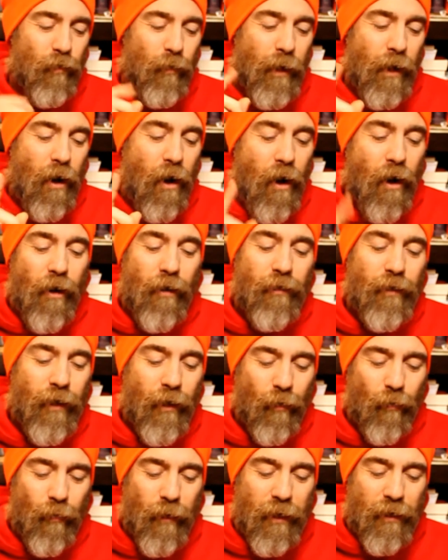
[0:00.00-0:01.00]
We are the
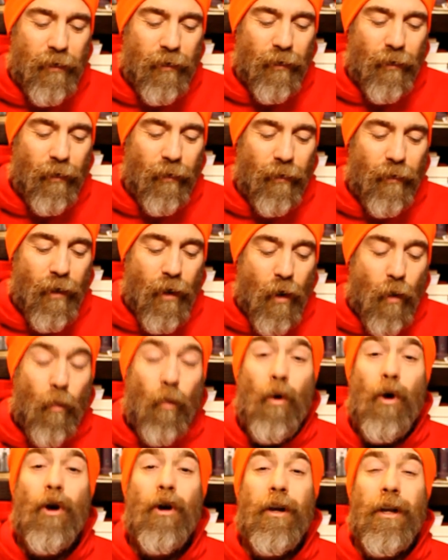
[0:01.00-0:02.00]
original
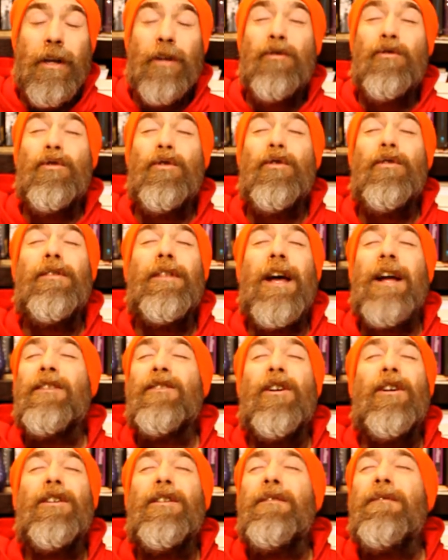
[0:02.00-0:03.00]
word and truth. That's
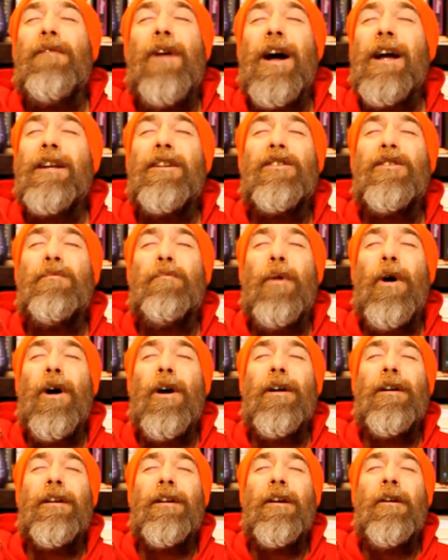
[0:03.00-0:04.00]
our divine
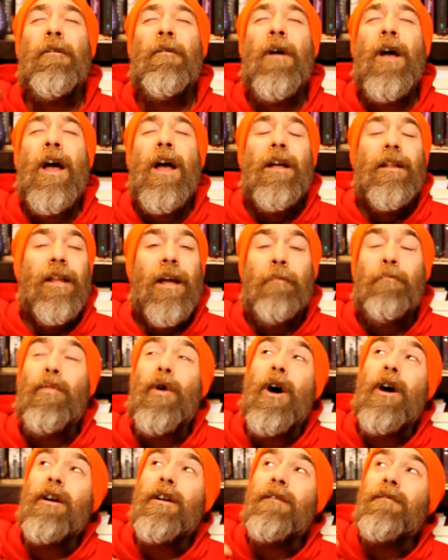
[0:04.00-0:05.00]
spark. That
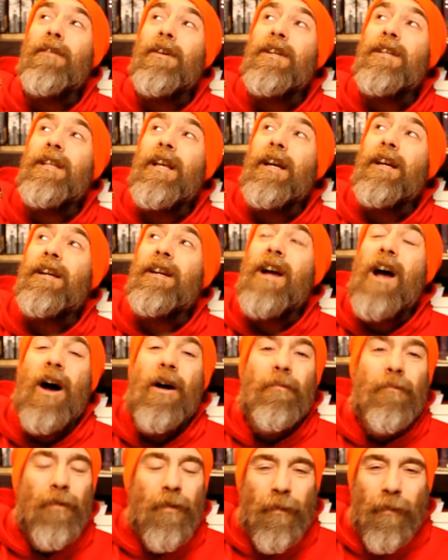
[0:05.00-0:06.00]
part of us that
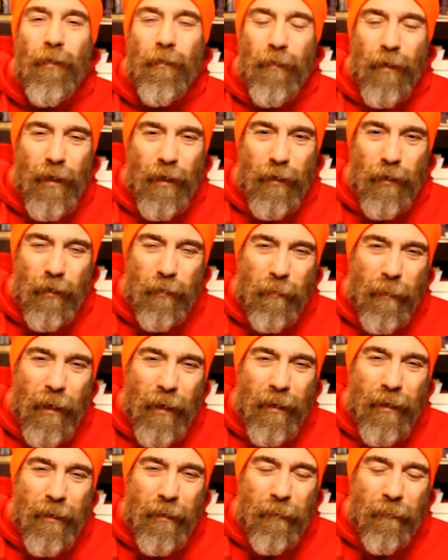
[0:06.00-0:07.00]
comes from good
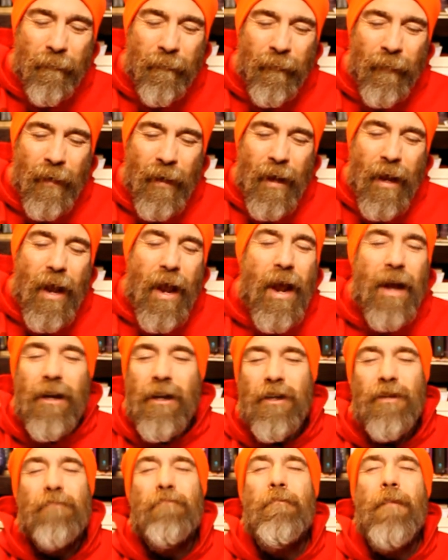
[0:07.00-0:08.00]
spirit and
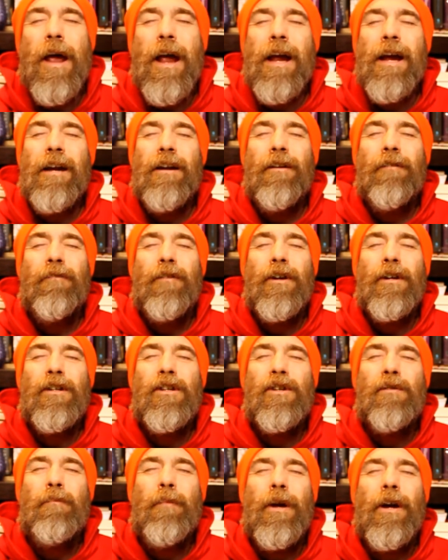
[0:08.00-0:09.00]
is made of good
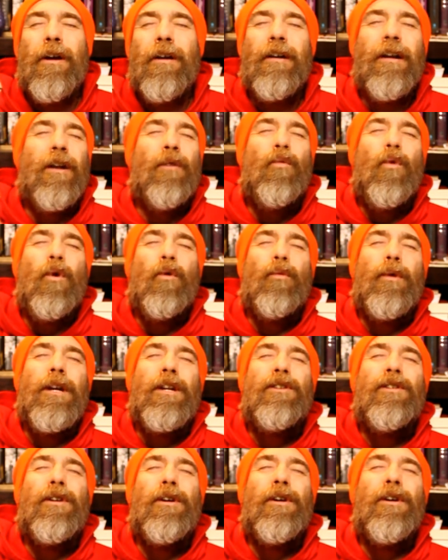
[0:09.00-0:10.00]
spirit and will
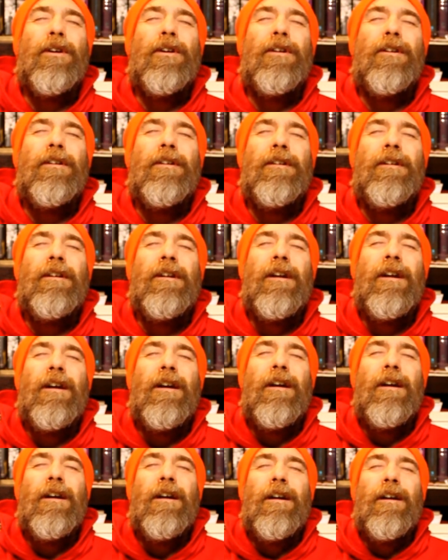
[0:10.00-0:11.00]
return
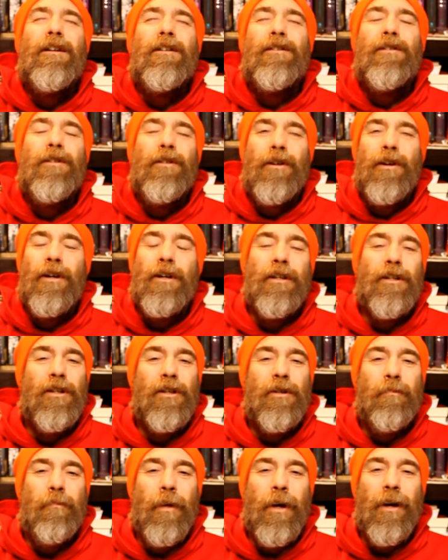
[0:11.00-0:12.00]
to good
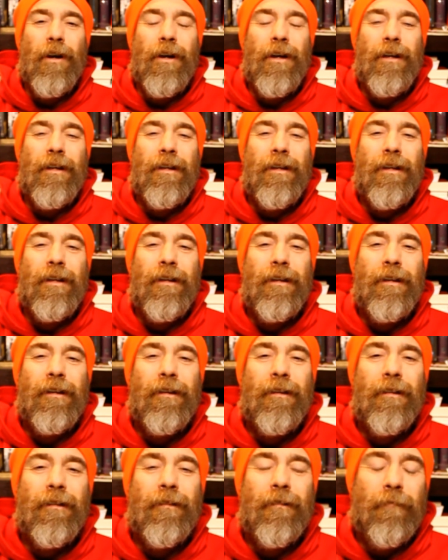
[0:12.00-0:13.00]
spirit,
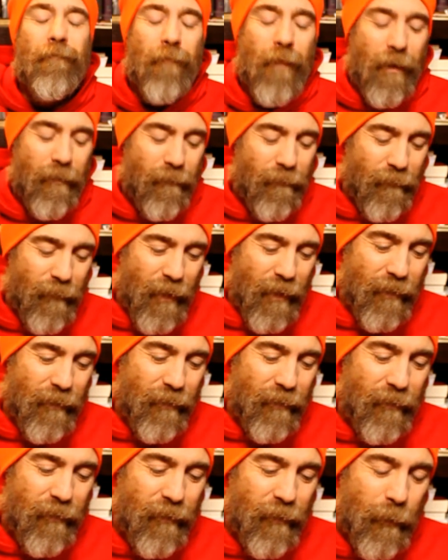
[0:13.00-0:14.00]
my
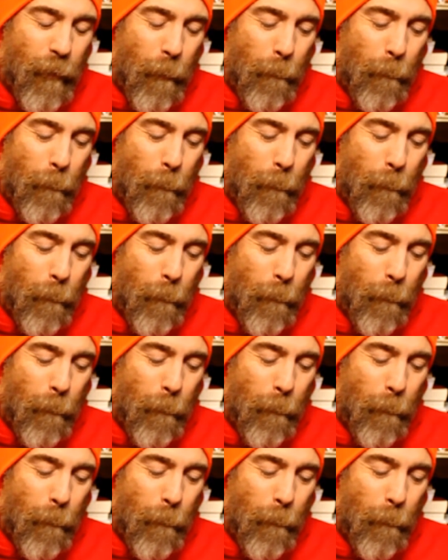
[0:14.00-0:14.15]
friends.